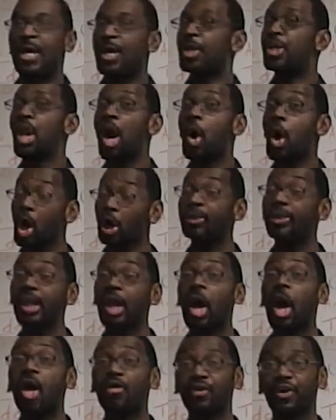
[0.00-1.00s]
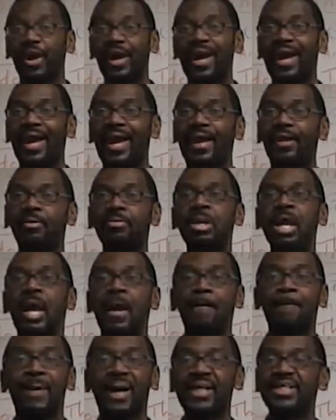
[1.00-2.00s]
Now, on the other hand,
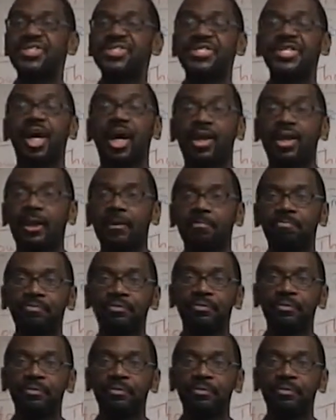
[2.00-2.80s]
my son